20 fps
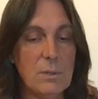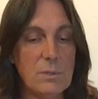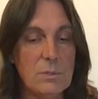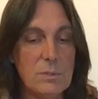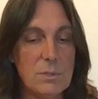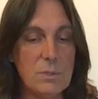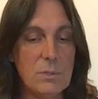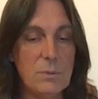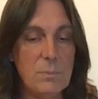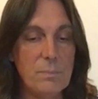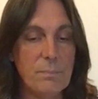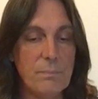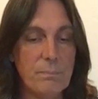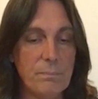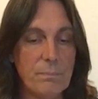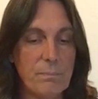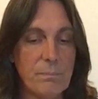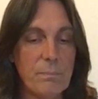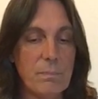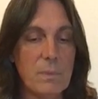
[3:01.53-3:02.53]
2,
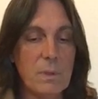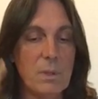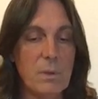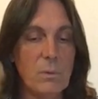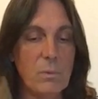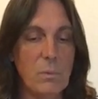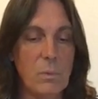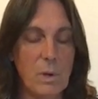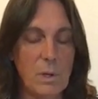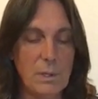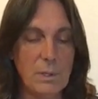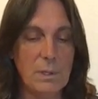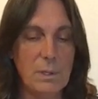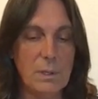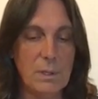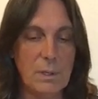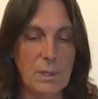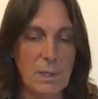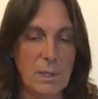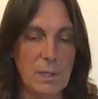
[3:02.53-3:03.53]
1
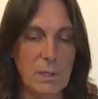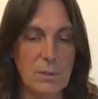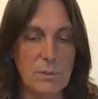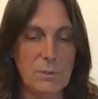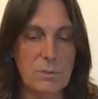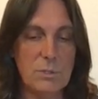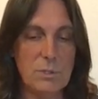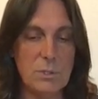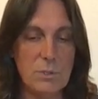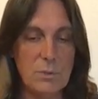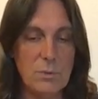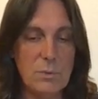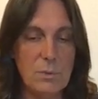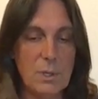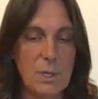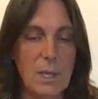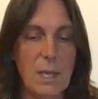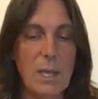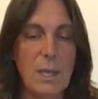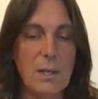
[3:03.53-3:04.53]
and 2
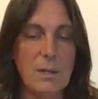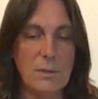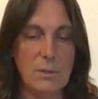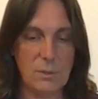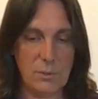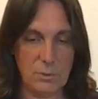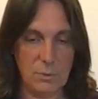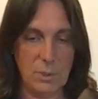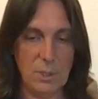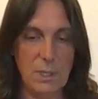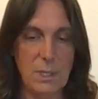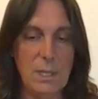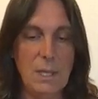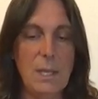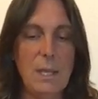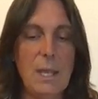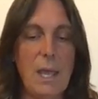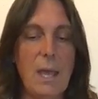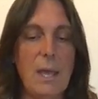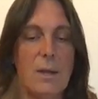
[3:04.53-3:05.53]
and a 3
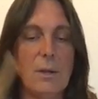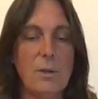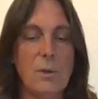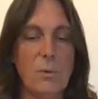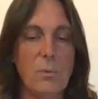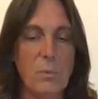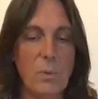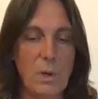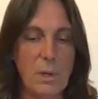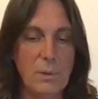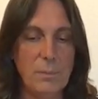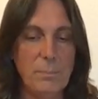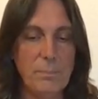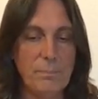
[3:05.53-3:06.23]
E and a 1,